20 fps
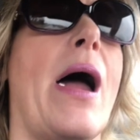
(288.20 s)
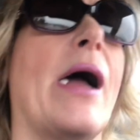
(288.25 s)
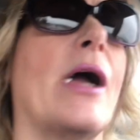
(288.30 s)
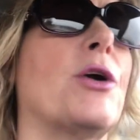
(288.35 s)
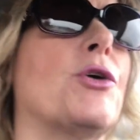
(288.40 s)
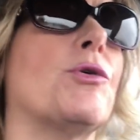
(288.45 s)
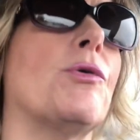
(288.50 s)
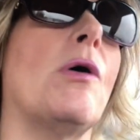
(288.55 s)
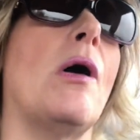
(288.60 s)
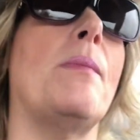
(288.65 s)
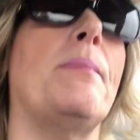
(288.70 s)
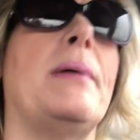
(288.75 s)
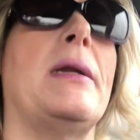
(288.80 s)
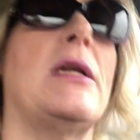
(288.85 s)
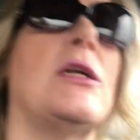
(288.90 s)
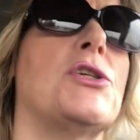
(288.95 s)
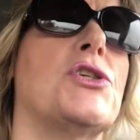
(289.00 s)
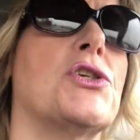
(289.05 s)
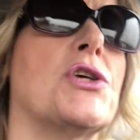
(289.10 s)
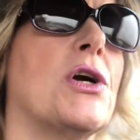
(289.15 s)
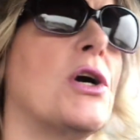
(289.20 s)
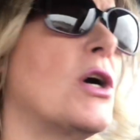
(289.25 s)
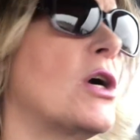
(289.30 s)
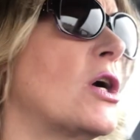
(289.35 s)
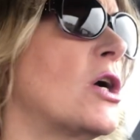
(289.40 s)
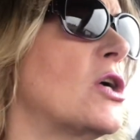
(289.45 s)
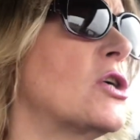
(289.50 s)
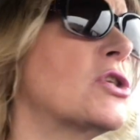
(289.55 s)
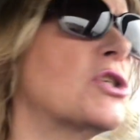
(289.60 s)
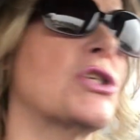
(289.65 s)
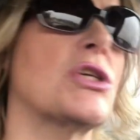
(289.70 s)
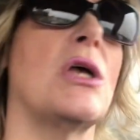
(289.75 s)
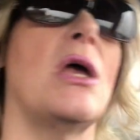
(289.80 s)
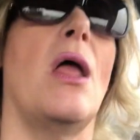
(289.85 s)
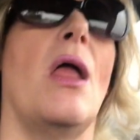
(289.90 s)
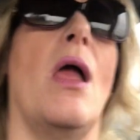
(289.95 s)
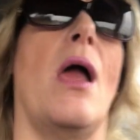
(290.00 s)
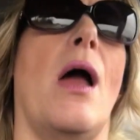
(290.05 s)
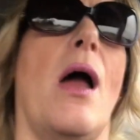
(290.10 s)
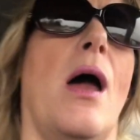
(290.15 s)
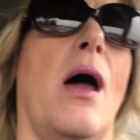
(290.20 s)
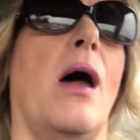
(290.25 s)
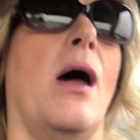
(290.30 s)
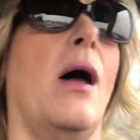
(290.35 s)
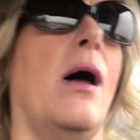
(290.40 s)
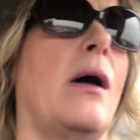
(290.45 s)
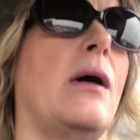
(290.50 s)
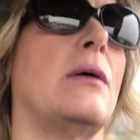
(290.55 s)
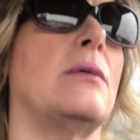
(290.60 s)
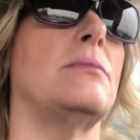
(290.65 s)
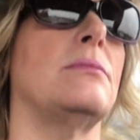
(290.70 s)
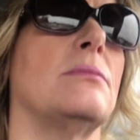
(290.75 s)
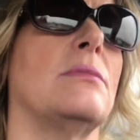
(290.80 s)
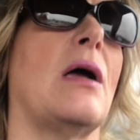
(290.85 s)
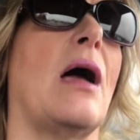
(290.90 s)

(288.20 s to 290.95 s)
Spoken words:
grew up in a church, but